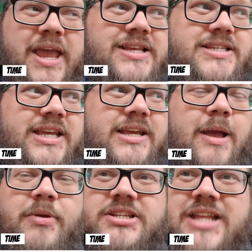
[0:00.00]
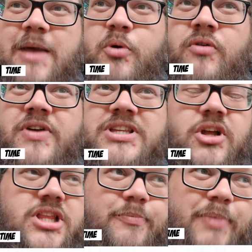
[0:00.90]
pacey, a couple of step
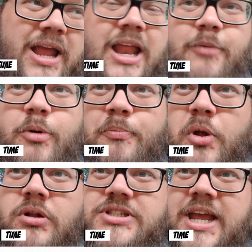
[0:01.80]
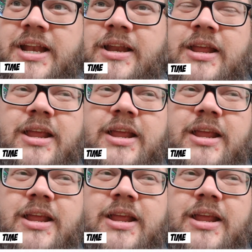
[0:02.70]
overs, got to the byline and put balls in.